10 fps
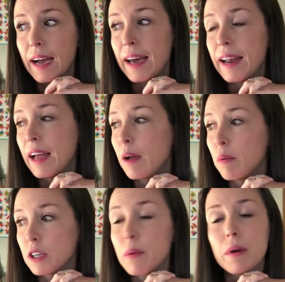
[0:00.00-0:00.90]
And I
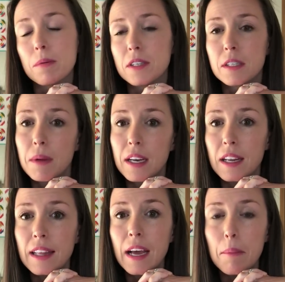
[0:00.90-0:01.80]
wish I would have participated
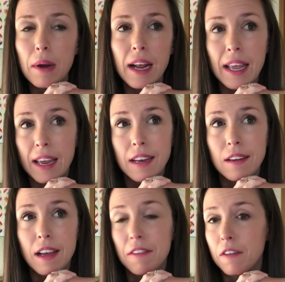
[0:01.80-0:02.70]
in that, but I hate
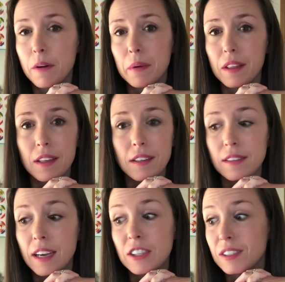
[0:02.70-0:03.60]
FFOing
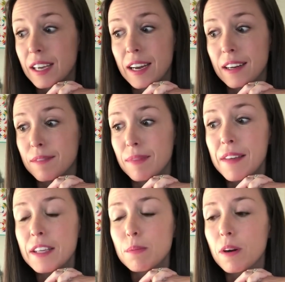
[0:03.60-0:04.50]
things. I just hate it.
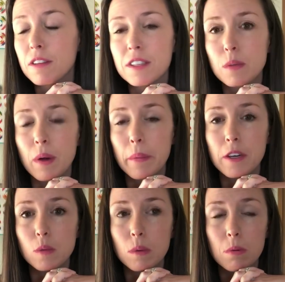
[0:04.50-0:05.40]
And that's part of the reason why I
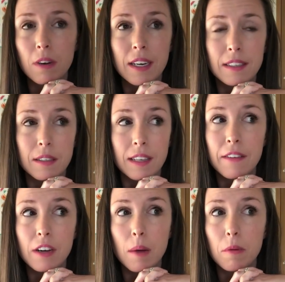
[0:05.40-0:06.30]
want to do a Parade is because I
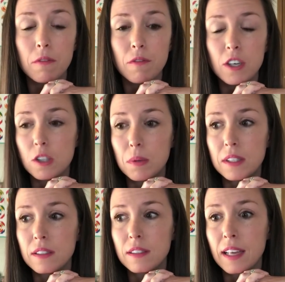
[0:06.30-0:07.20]
have a couple finished
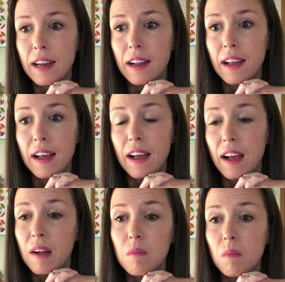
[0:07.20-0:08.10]
pieces that
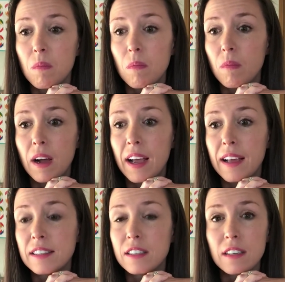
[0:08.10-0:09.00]

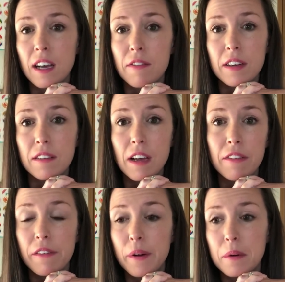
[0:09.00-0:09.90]
I still haven't
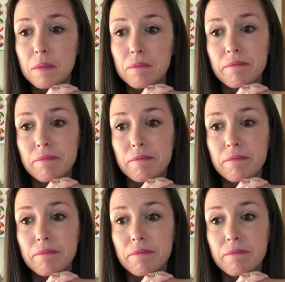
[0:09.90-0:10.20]
FFO'd.